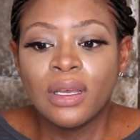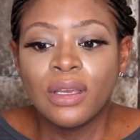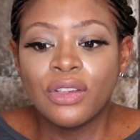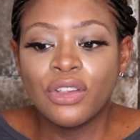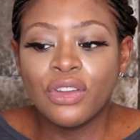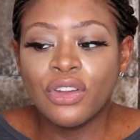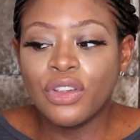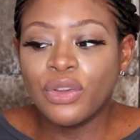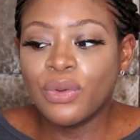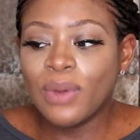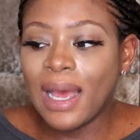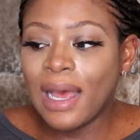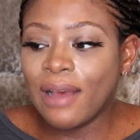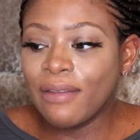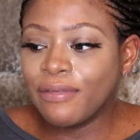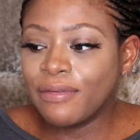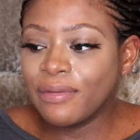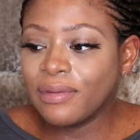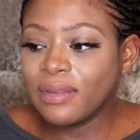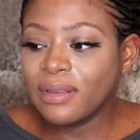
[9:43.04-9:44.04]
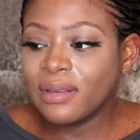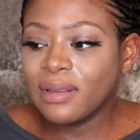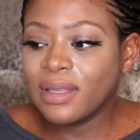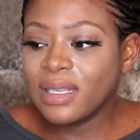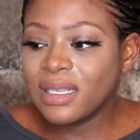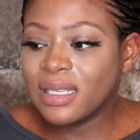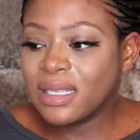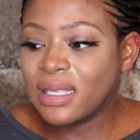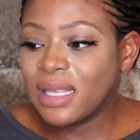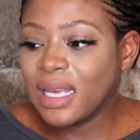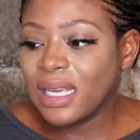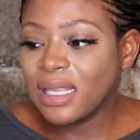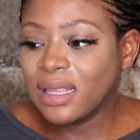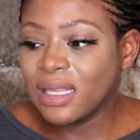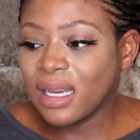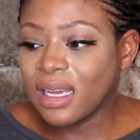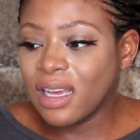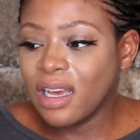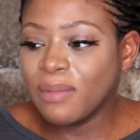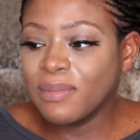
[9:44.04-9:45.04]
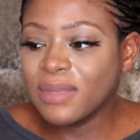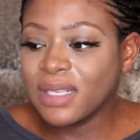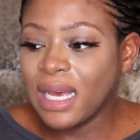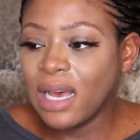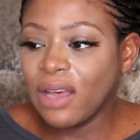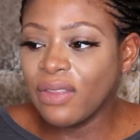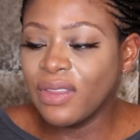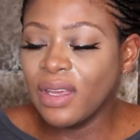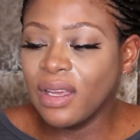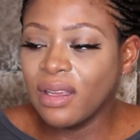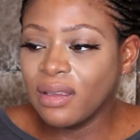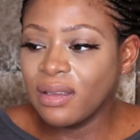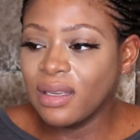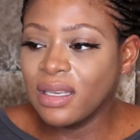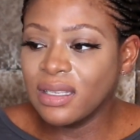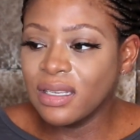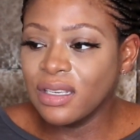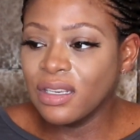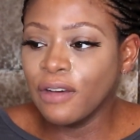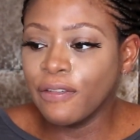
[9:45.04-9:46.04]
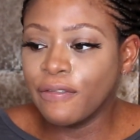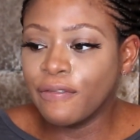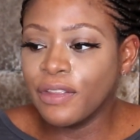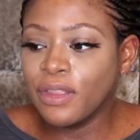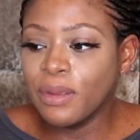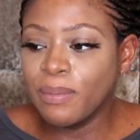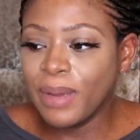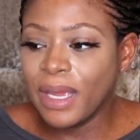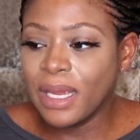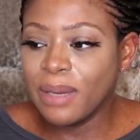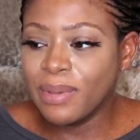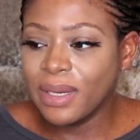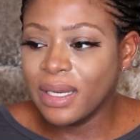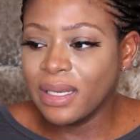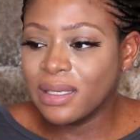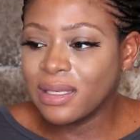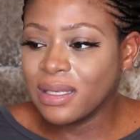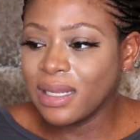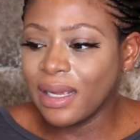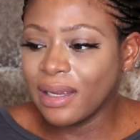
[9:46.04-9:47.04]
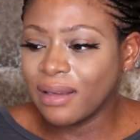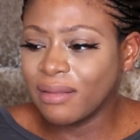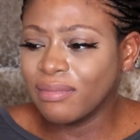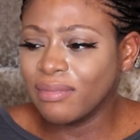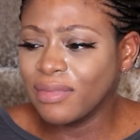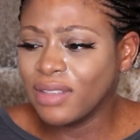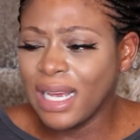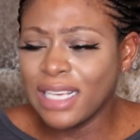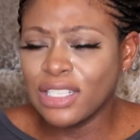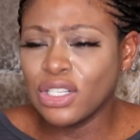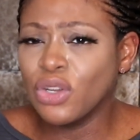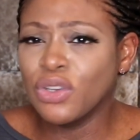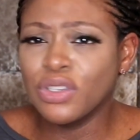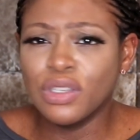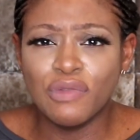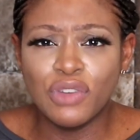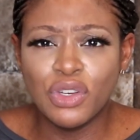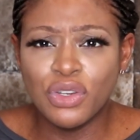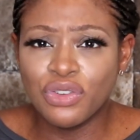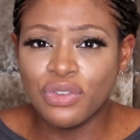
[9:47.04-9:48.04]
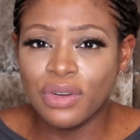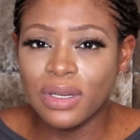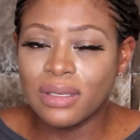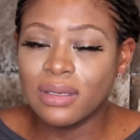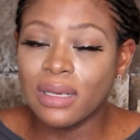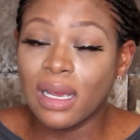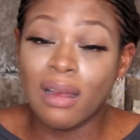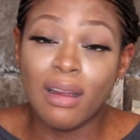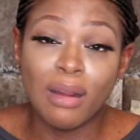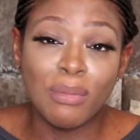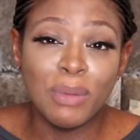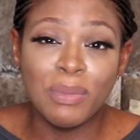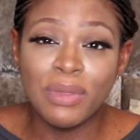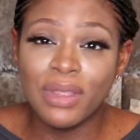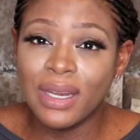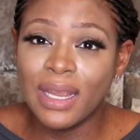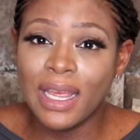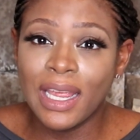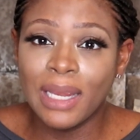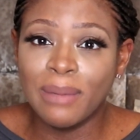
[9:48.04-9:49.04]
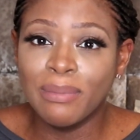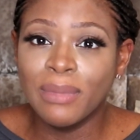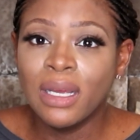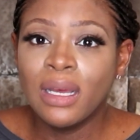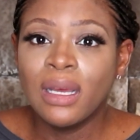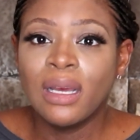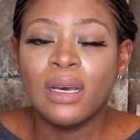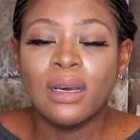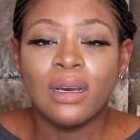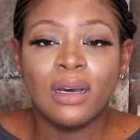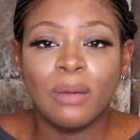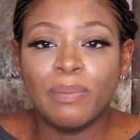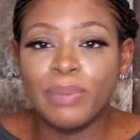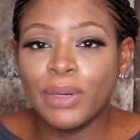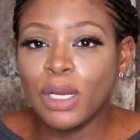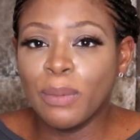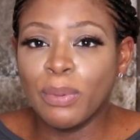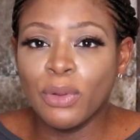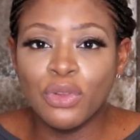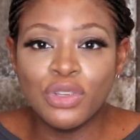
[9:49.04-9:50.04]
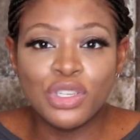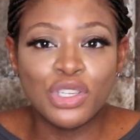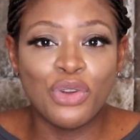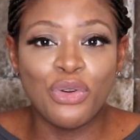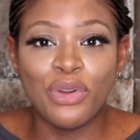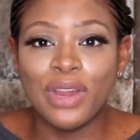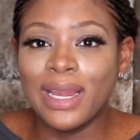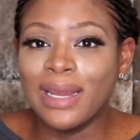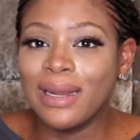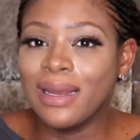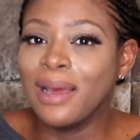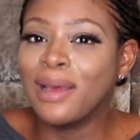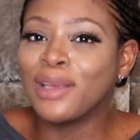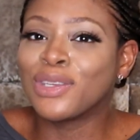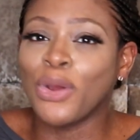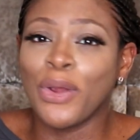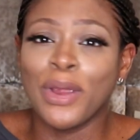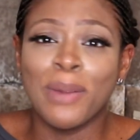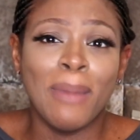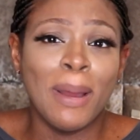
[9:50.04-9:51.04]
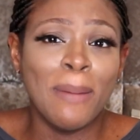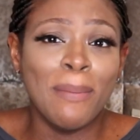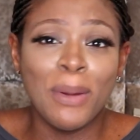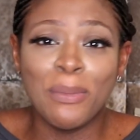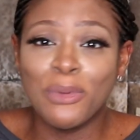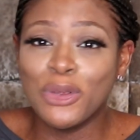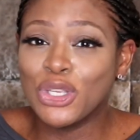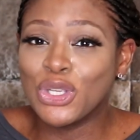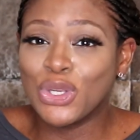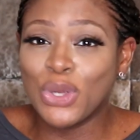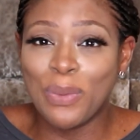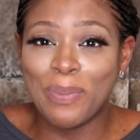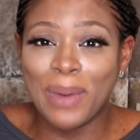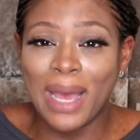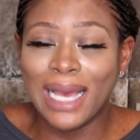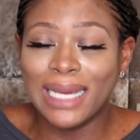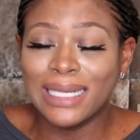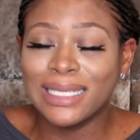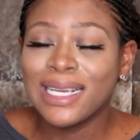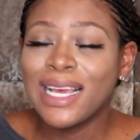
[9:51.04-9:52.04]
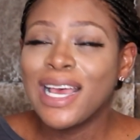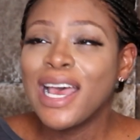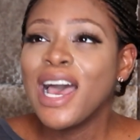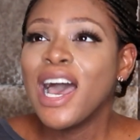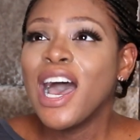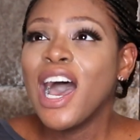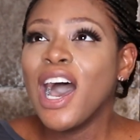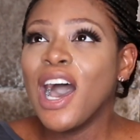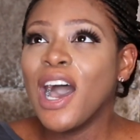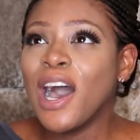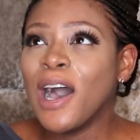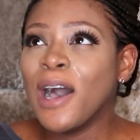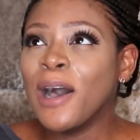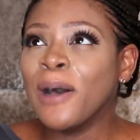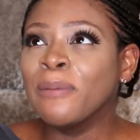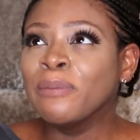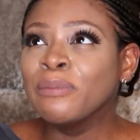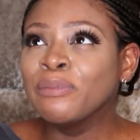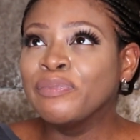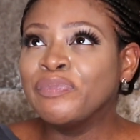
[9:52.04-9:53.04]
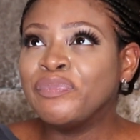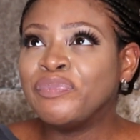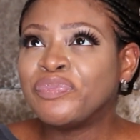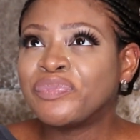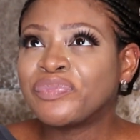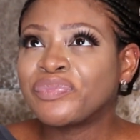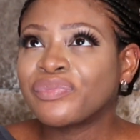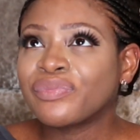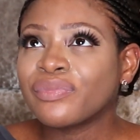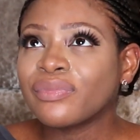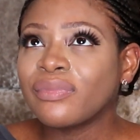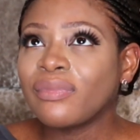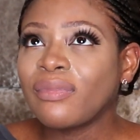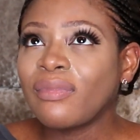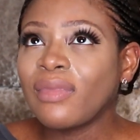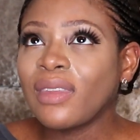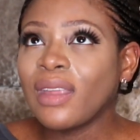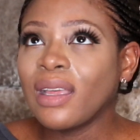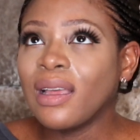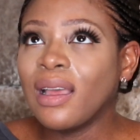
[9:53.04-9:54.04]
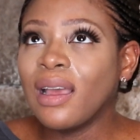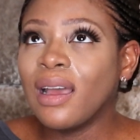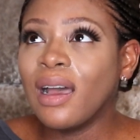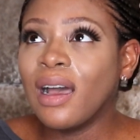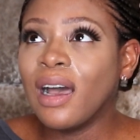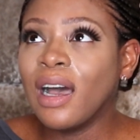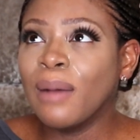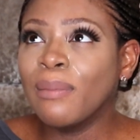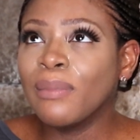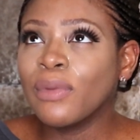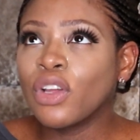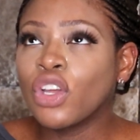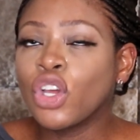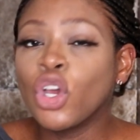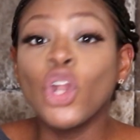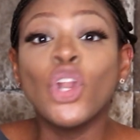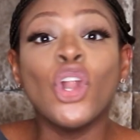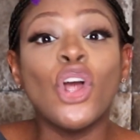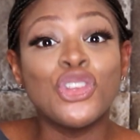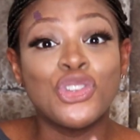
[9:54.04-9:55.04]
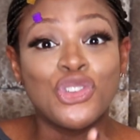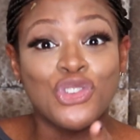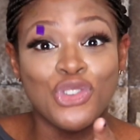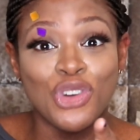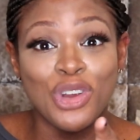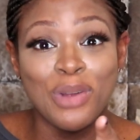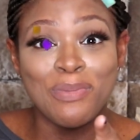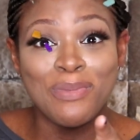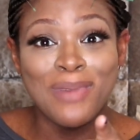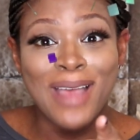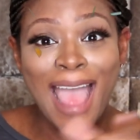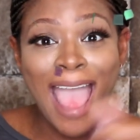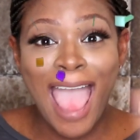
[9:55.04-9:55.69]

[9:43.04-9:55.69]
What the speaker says: you have this thing that comes out that is enough for the baby. It's like, it has loads of nutrients. I can't remember the name. I'll put it up on the screen. Sorry, my memory is so bad. Colostrum.